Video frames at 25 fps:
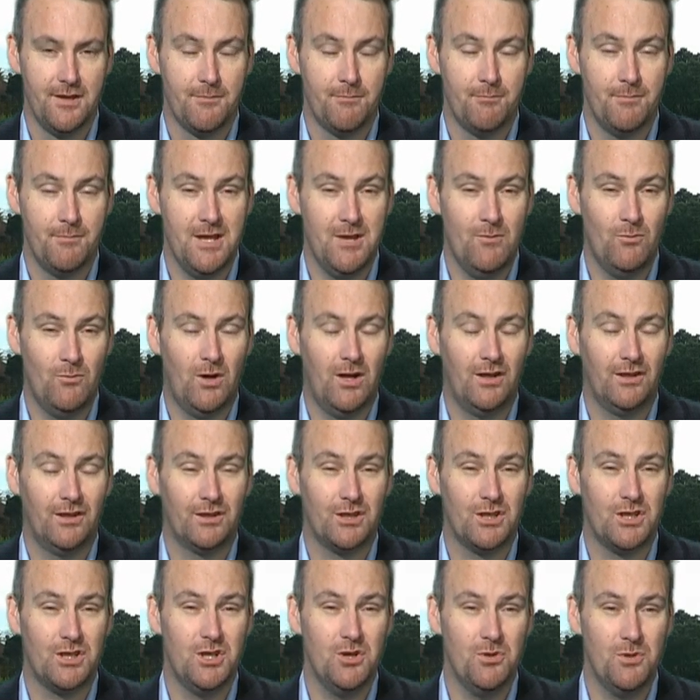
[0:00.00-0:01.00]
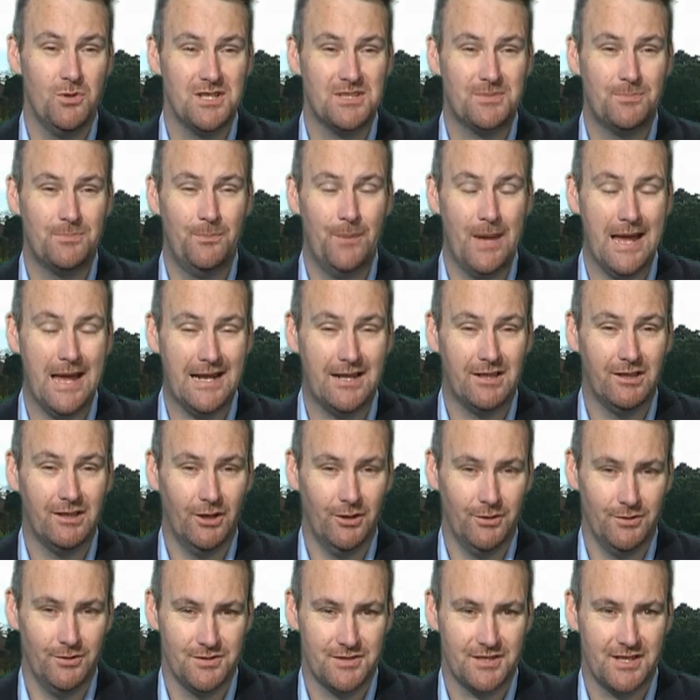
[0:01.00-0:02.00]
Meanwhile, US bank
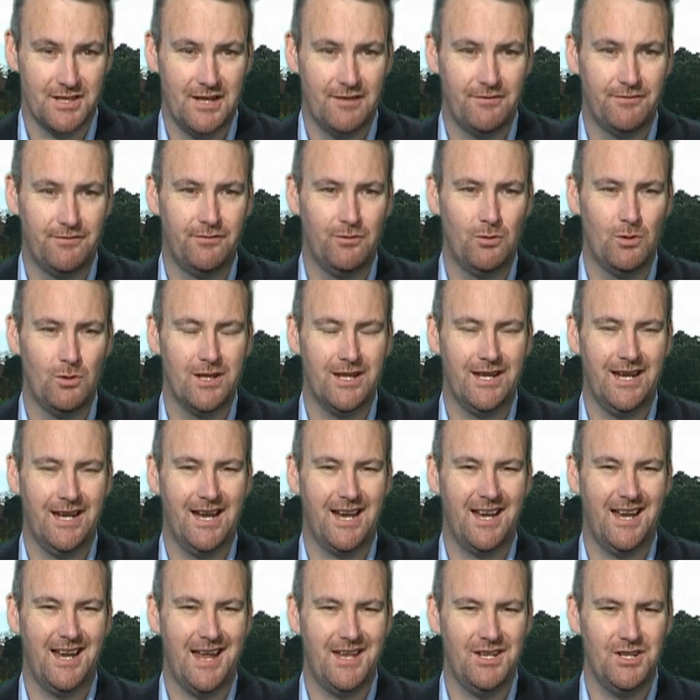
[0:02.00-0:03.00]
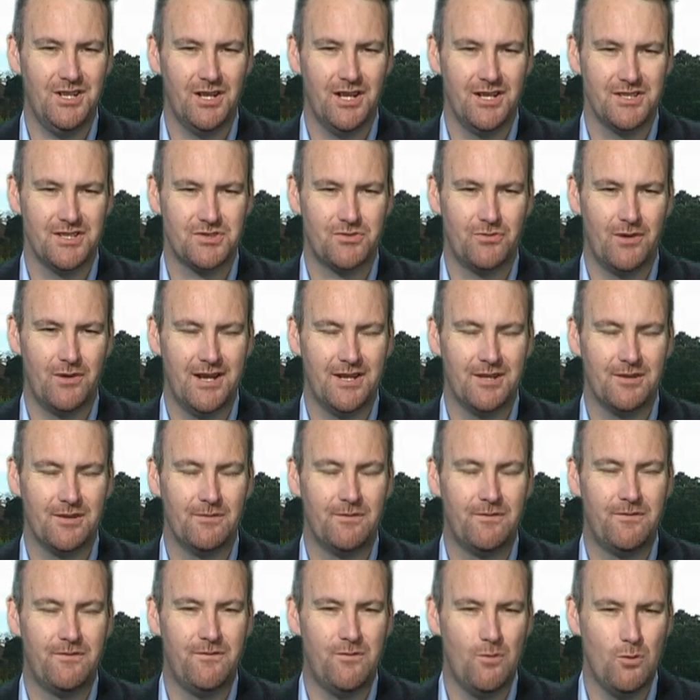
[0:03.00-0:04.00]
loans are falling at an annualised rate of
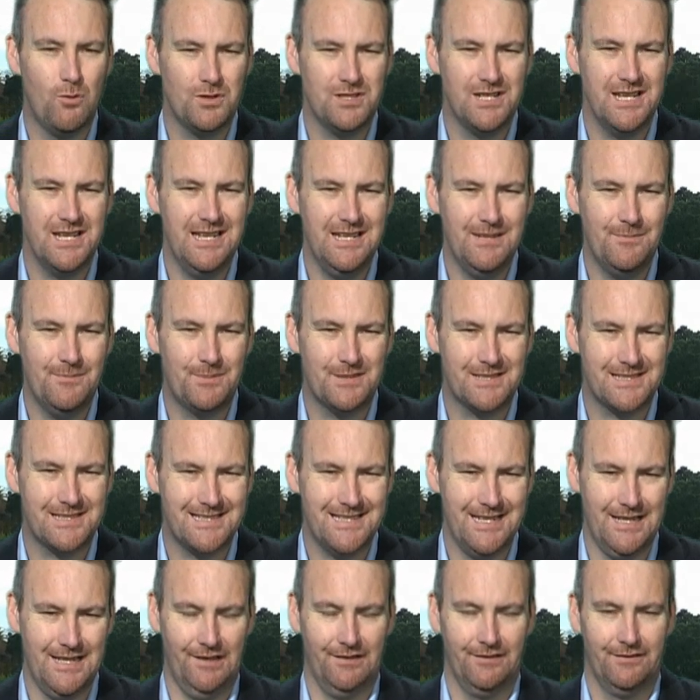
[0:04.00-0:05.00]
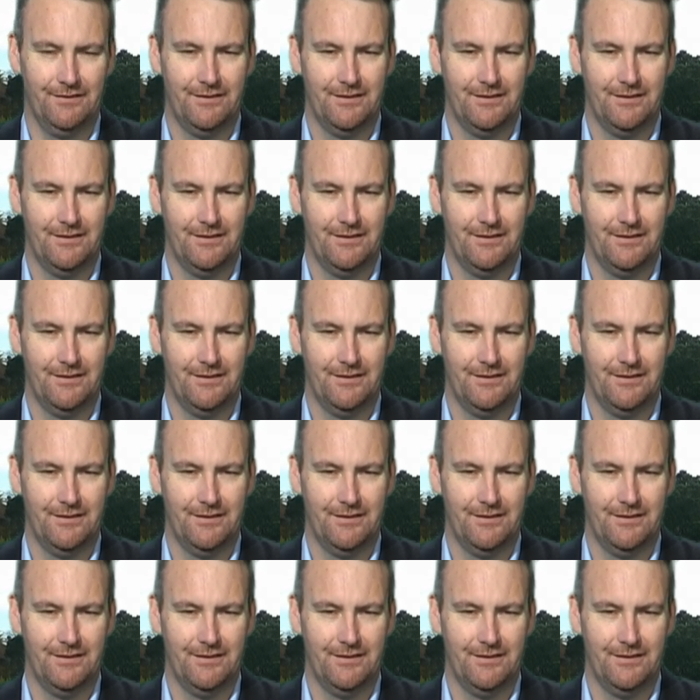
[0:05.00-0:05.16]
14%